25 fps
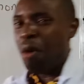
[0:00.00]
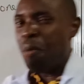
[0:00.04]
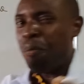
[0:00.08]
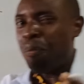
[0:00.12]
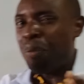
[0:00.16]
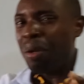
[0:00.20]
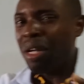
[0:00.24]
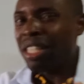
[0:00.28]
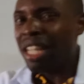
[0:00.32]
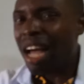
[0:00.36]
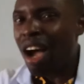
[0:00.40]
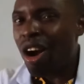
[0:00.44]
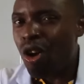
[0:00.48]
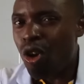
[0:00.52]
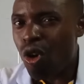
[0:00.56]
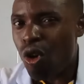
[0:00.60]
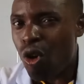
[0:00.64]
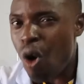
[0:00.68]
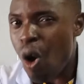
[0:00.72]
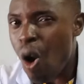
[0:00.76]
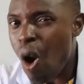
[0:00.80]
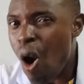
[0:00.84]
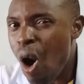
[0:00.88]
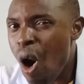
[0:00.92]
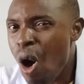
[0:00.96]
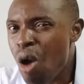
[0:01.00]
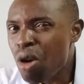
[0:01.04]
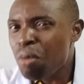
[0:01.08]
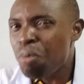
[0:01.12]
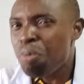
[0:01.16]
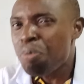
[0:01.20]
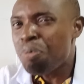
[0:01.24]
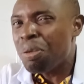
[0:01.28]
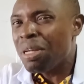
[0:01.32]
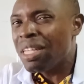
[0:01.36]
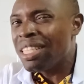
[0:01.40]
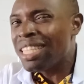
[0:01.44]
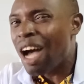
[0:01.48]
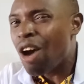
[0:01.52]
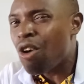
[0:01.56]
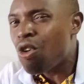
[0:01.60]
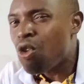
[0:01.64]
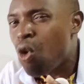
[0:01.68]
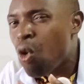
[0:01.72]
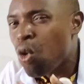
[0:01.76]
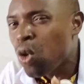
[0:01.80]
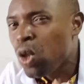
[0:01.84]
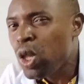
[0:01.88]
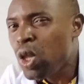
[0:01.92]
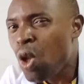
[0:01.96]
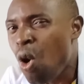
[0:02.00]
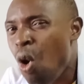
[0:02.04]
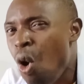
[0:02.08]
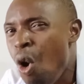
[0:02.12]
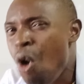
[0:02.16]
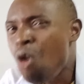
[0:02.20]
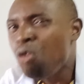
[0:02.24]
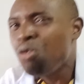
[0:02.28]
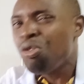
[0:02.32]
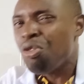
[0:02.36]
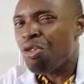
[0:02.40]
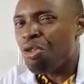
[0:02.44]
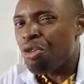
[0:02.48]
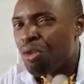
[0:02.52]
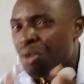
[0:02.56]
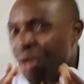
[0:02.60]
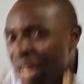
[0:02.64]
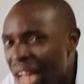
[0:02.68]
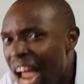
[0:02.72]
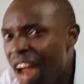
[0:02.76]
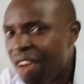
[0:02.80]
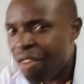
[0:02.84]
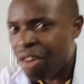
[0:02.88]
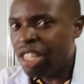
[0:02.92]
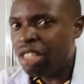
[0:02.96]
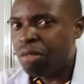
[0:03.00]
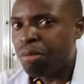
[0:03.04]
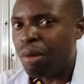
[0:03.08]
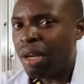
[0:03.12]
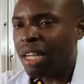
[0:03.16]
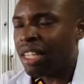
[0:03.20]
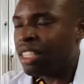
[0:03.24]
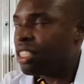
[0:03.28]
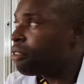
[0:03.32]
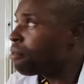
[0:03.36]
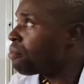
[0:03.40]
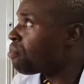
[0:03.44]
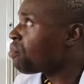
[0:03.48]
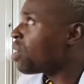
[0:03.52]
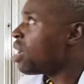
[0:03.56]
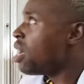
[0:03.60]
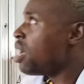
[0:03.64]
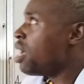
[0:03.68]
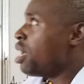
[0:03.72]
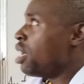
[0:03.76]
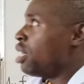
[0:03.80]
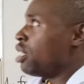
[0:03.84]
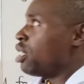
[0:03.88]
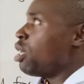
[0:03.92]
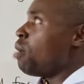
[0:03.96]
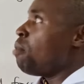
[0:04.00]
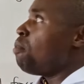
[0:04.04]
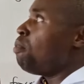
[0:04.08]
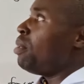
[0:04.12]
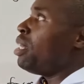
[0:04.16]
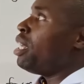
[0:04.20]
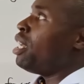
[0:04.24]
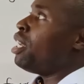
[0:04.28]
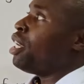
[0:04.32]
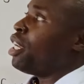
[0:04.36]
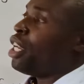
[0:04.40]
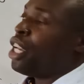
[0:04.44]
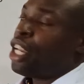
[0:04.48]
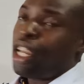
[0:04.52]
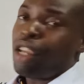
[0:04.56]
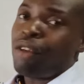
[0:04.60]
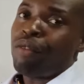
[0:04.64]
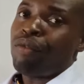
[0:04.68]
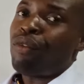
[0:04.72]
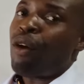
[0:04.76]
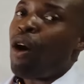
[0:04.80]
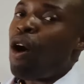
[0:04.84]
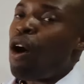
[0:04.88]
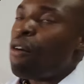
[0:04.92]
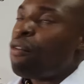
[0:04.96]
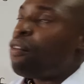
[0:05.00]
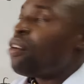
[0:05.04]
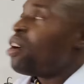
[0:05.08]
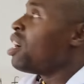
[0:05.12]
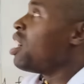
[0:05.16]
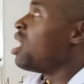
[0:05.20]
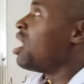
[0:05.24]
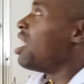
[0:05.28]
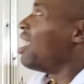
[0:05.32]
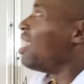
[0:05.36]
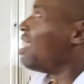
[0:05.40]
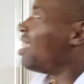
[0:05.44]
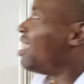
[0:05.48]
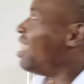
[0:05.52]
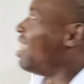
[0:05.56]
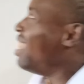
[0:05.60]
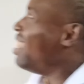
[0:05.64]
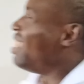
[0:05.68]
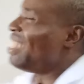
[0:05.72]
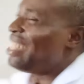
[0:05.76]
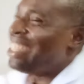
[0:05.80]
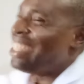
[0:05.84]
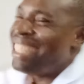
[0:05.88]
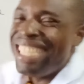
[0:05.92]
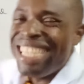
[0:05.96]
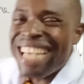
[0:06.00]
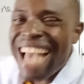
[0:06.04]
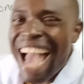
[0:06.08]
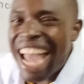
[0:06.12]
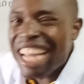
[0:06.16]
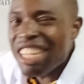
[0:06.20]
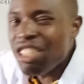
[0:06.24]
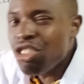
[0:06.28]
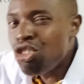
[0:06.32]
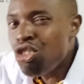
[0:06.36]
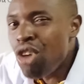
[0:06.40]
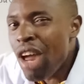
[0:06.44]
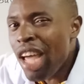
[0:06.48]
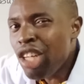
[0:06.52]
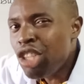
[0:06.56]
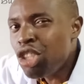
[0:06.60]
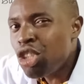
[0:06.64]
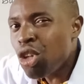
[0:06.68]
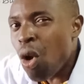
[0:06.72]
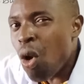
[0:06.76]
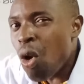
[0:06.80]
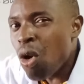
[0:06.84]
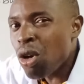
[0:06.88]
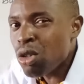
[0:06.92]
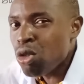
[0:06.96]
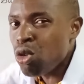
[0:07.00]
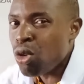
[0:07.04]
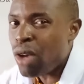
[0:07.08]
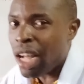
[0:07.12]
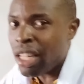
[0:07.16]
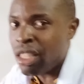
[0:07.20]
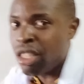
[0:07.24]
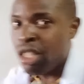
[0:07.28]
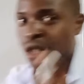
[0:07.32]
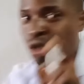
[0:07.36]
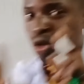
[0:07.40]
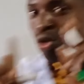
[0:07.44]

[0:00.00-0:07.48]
a pinacol-pinacolone rearrangement simply involve the dehydration. Look at